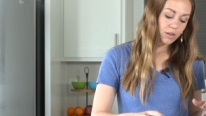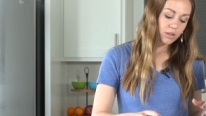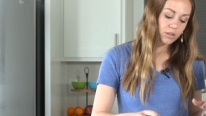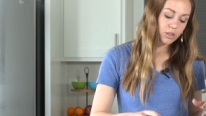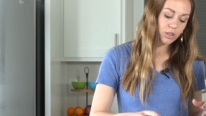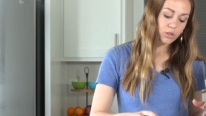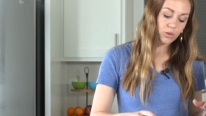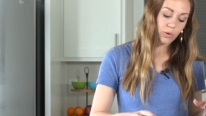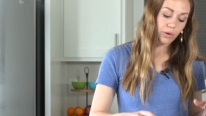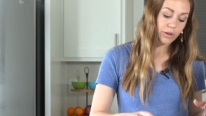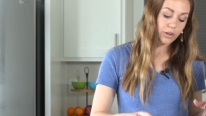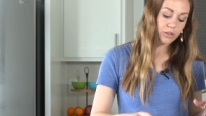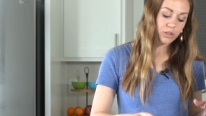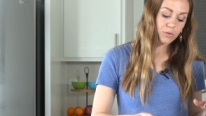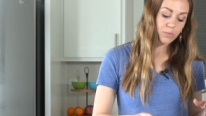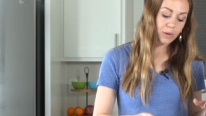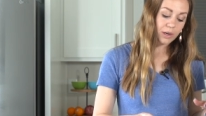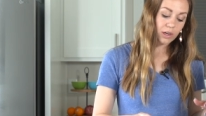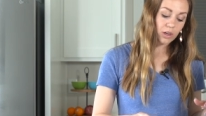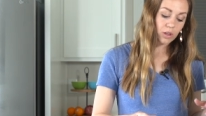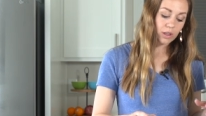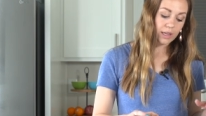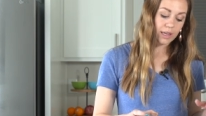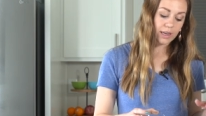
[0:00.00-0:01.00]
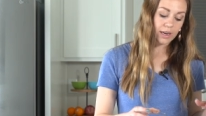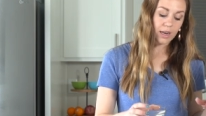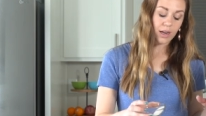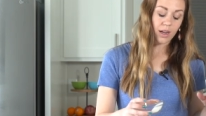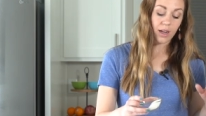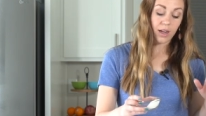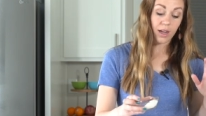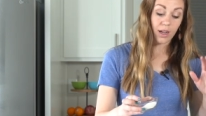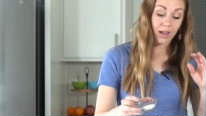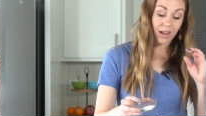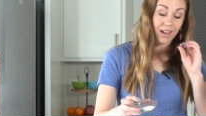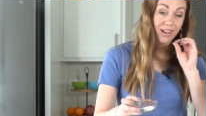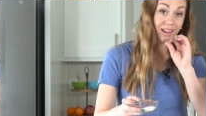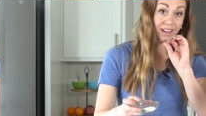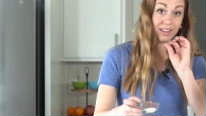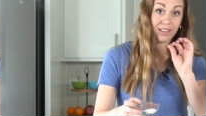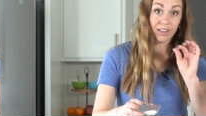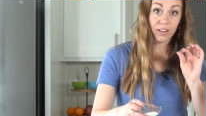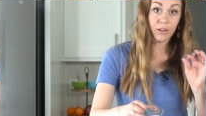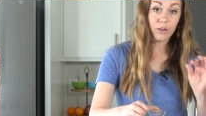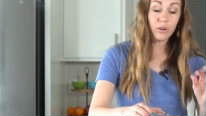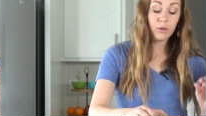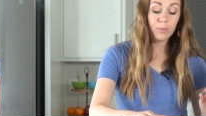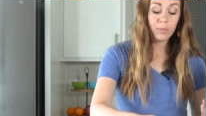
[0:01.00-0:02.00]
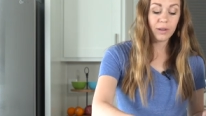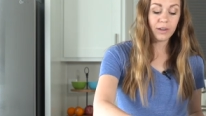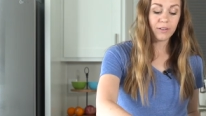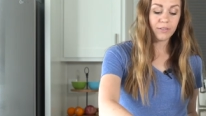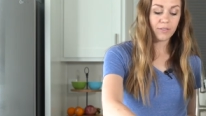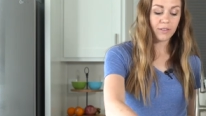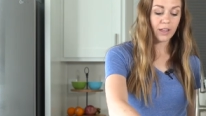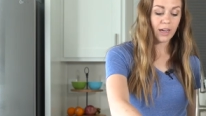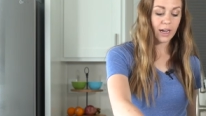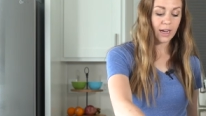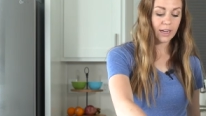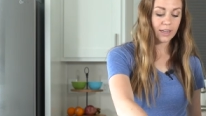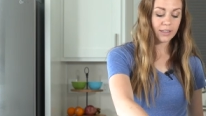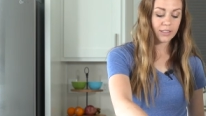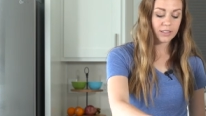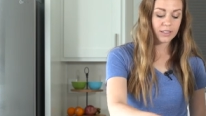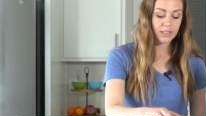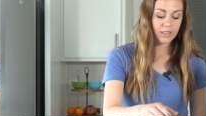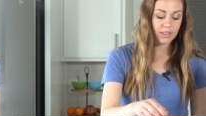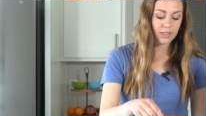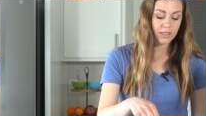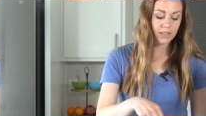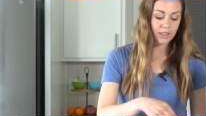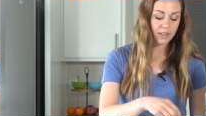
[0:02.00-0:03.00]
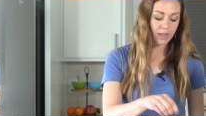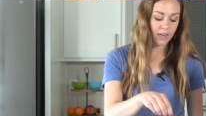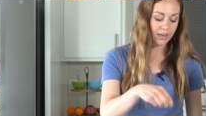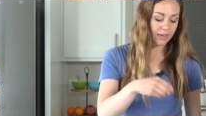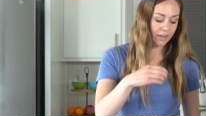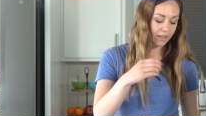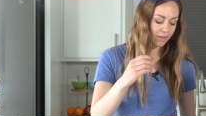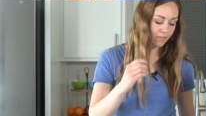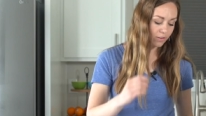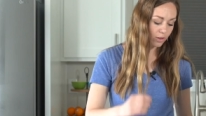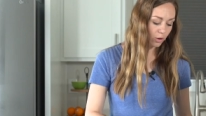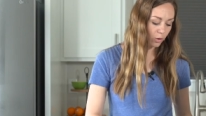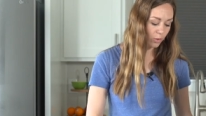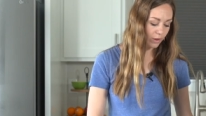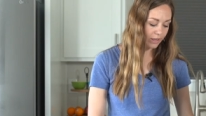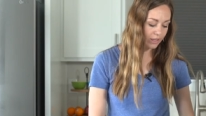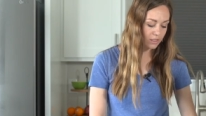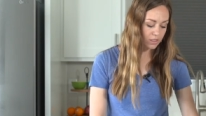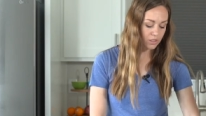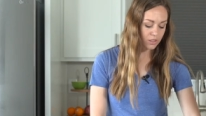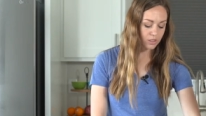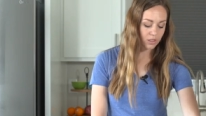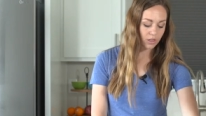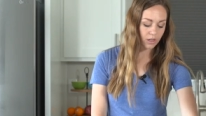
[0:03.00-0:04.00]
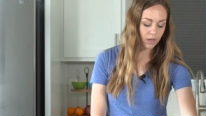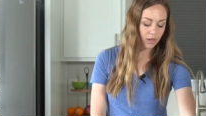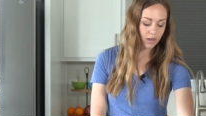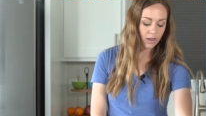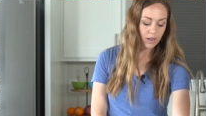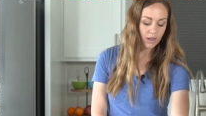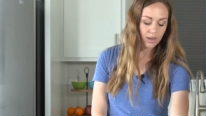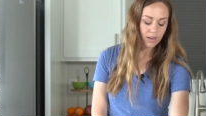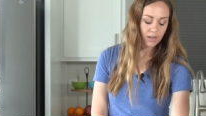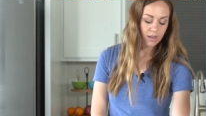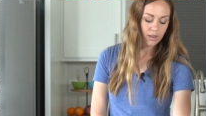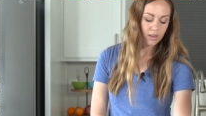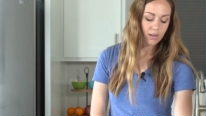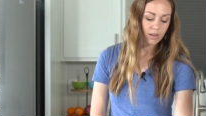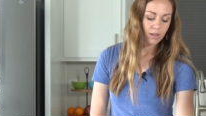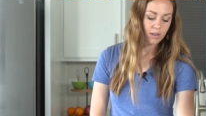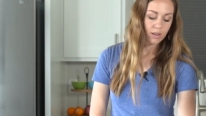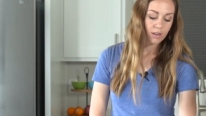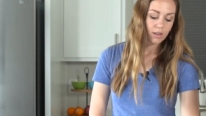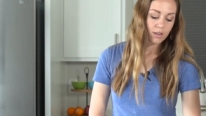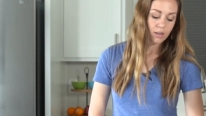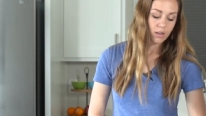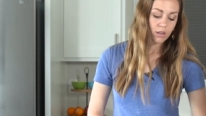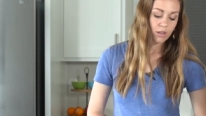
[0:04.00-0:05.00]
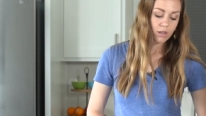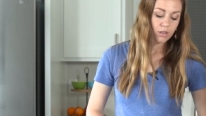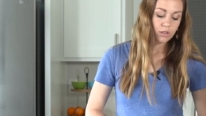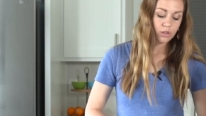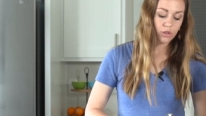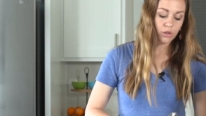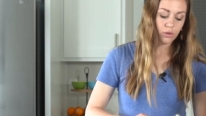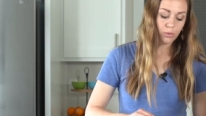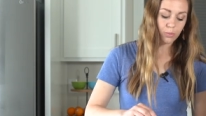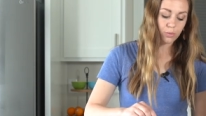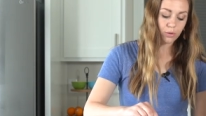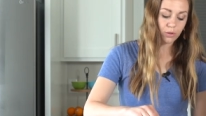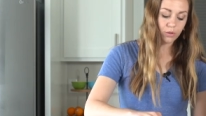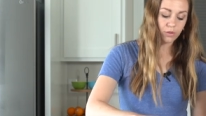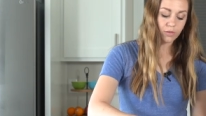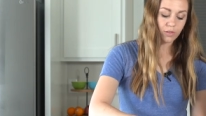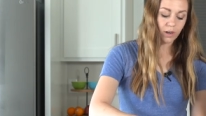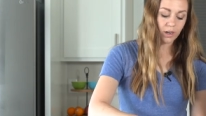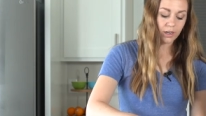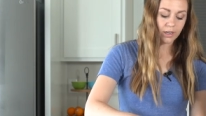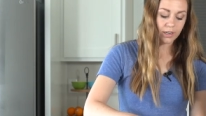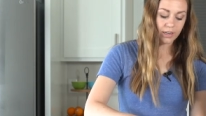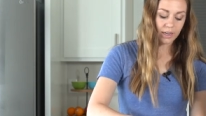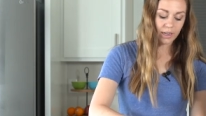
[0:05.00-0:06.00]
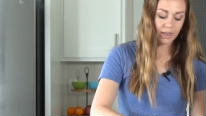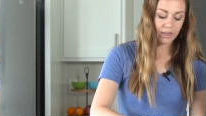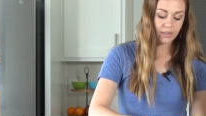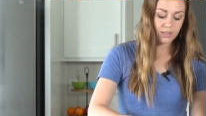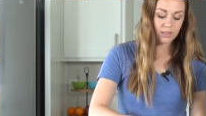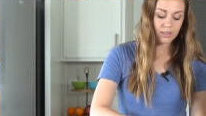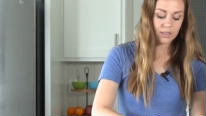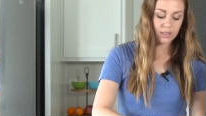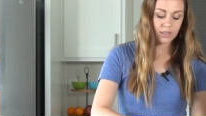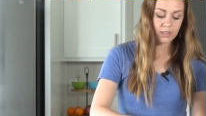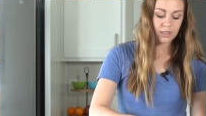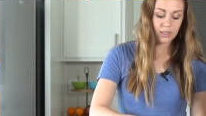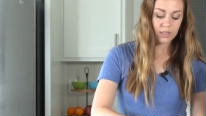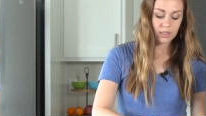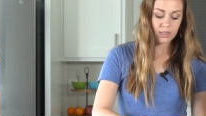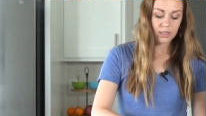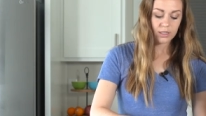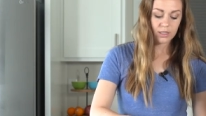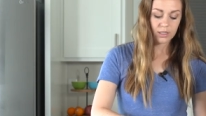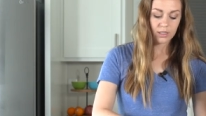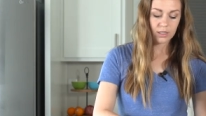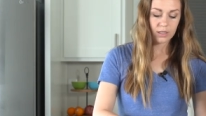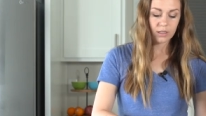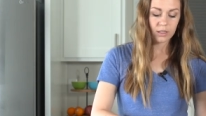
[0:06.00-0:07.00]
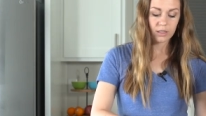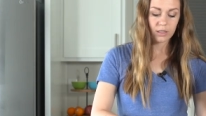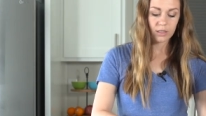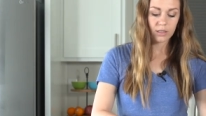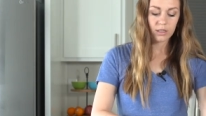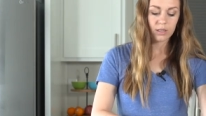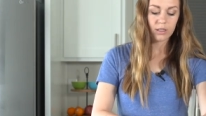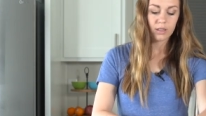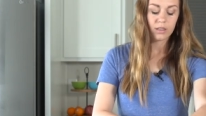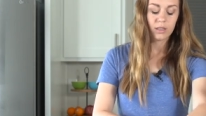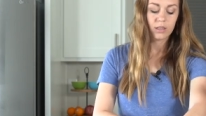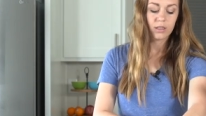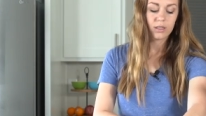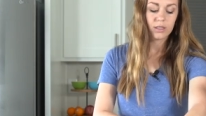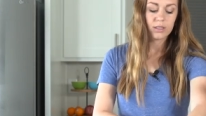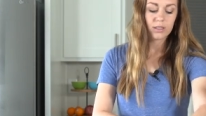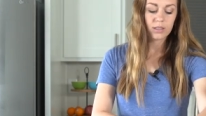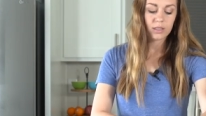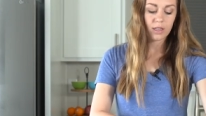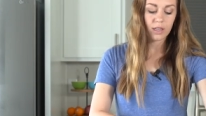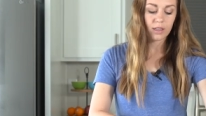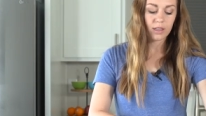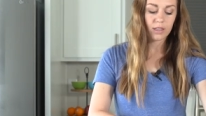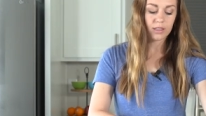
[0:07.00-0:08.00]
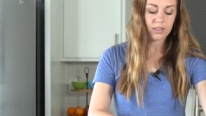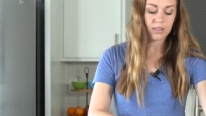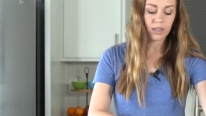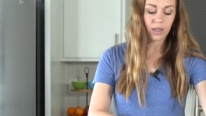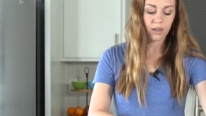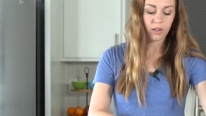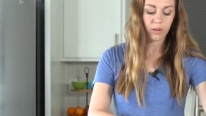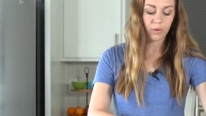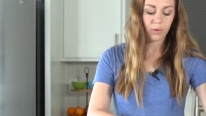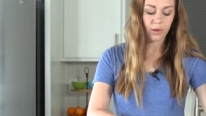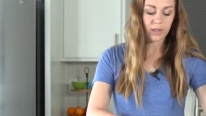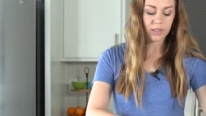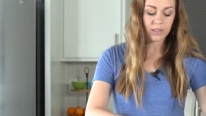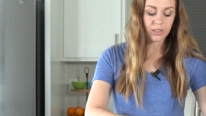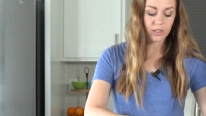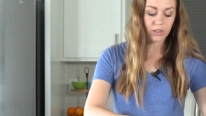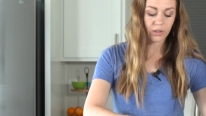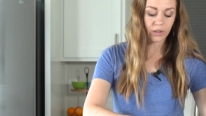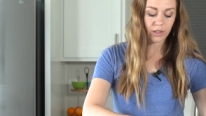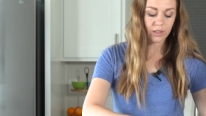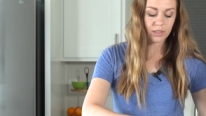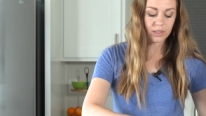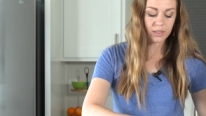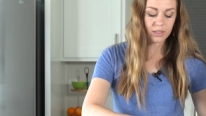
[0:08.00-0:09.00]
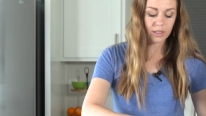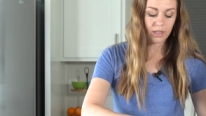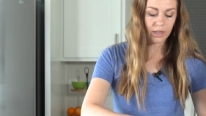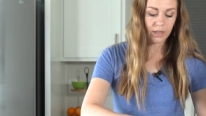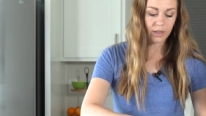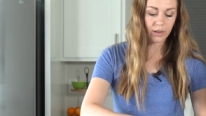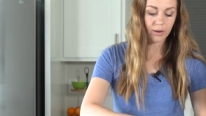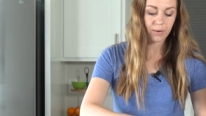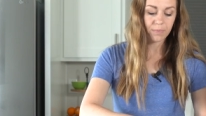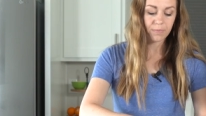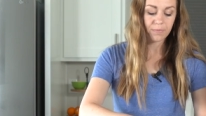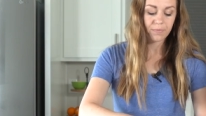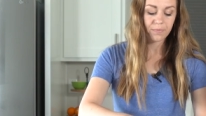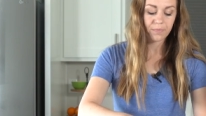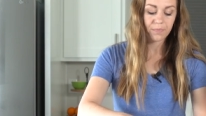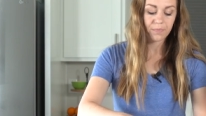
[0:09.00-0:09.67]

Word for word: just going to sprinkle in a little bit of that and give it a quick stir to proof our yeast. Let's get this out of the way so you can see here.